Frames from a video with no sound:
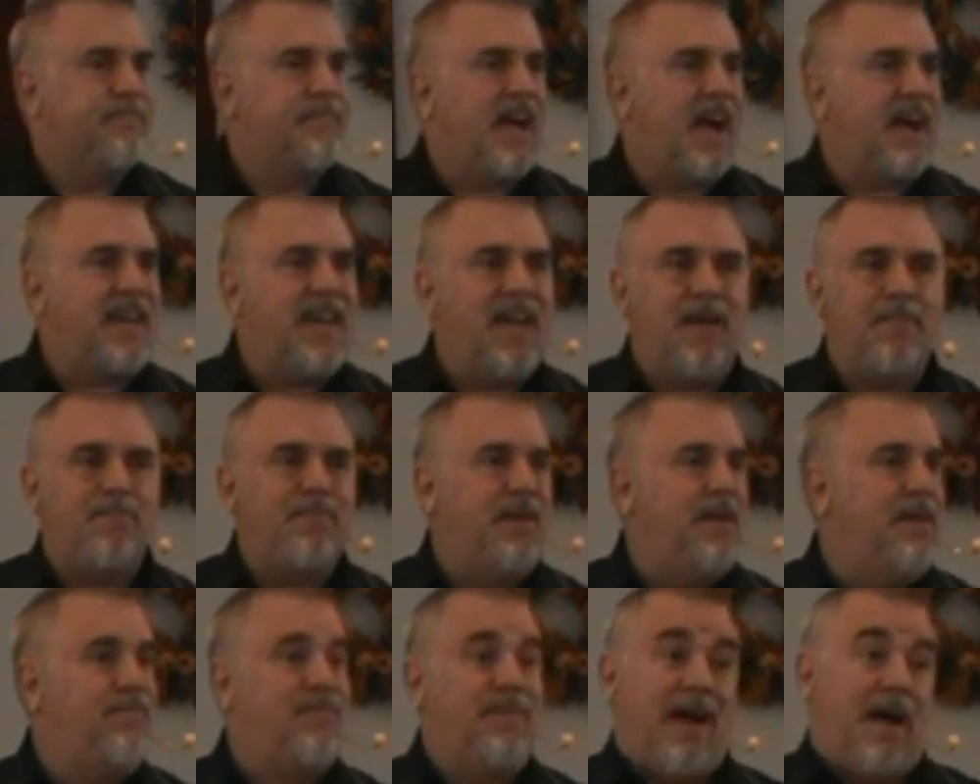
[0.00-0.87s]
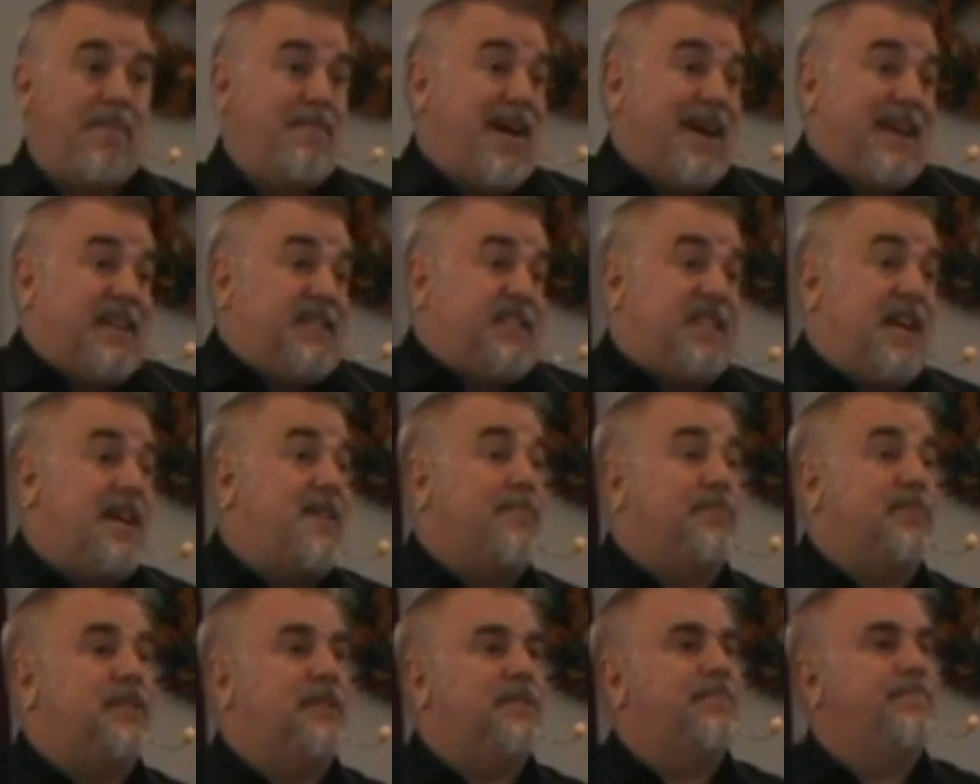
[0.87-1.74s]
I can't be, I'm not
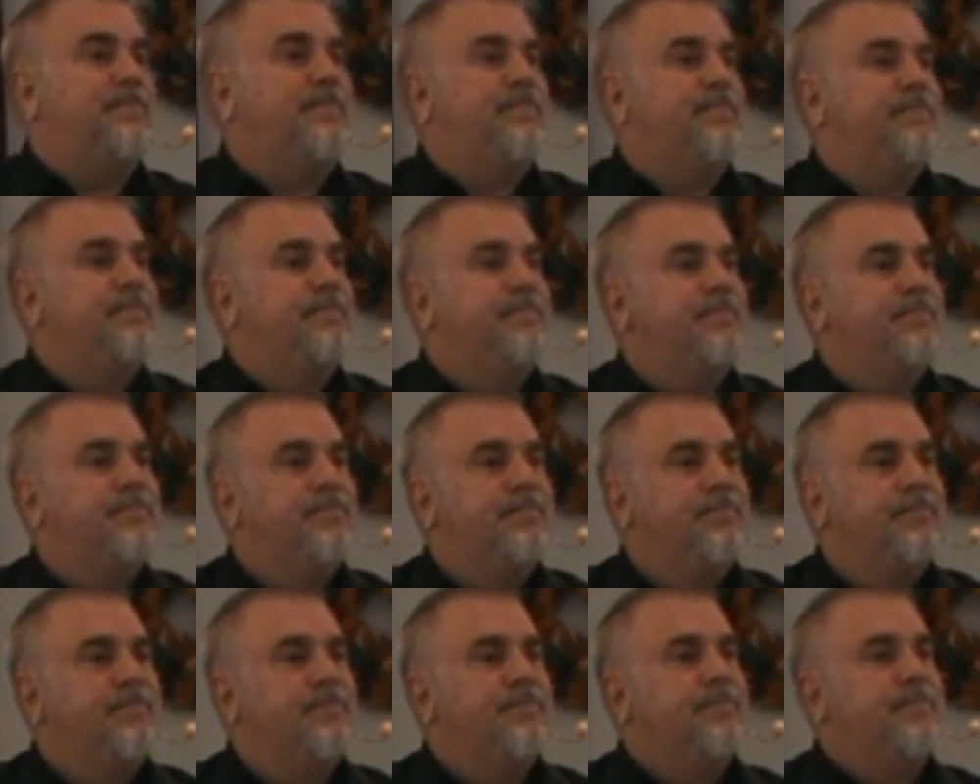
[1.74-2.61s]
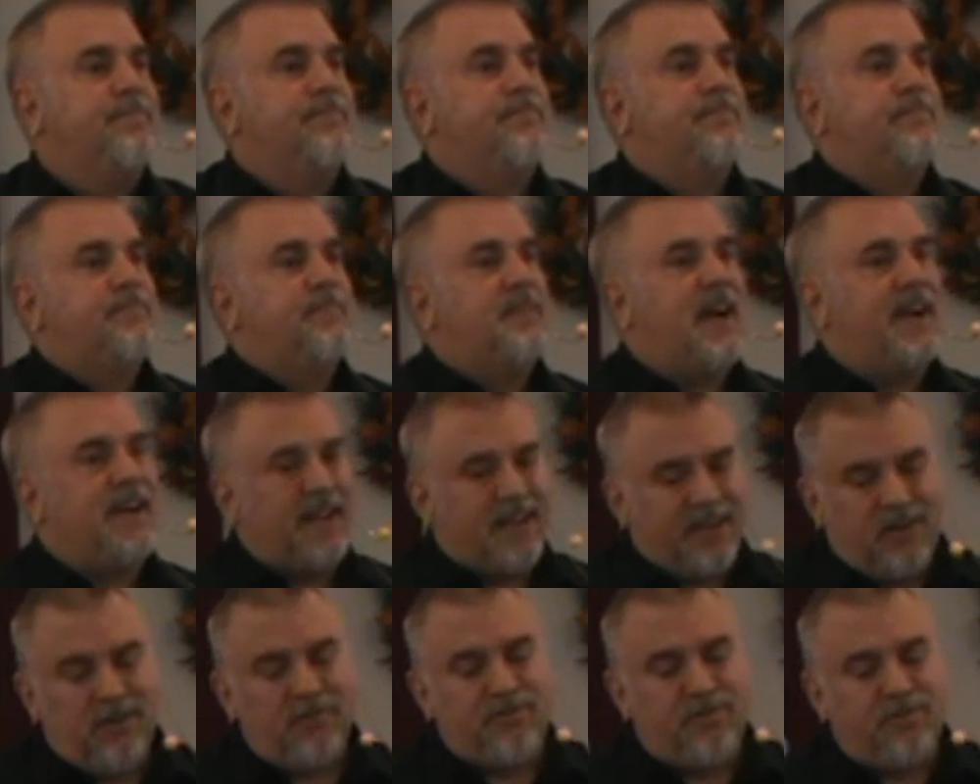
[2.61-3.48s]
exempt. I
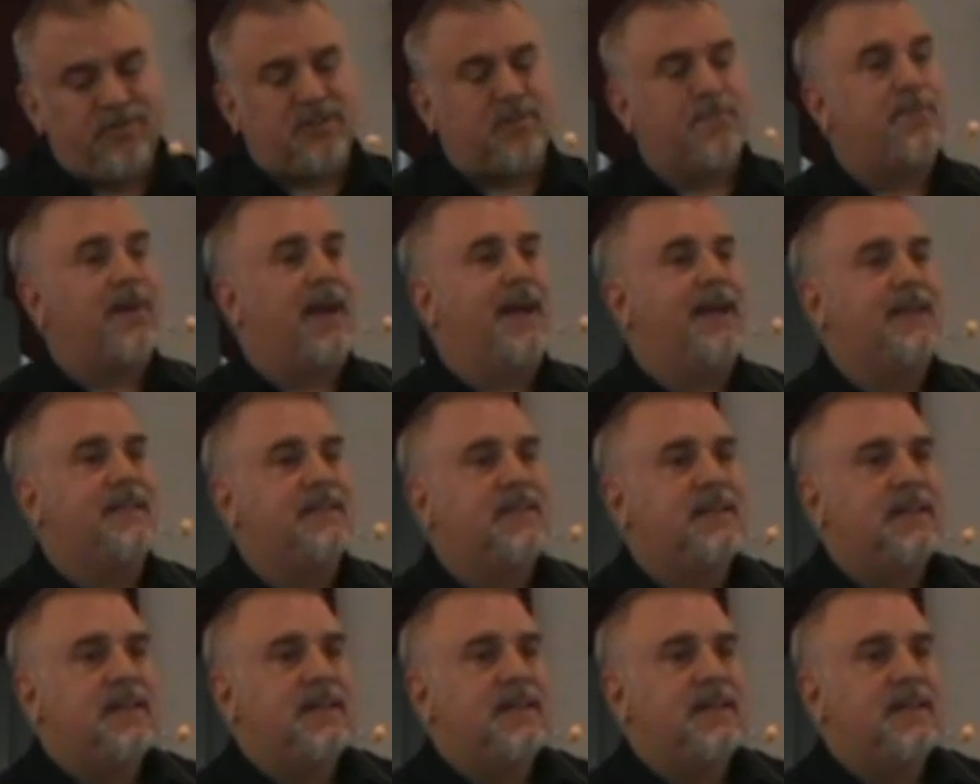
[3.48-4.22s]
got to go through some pain.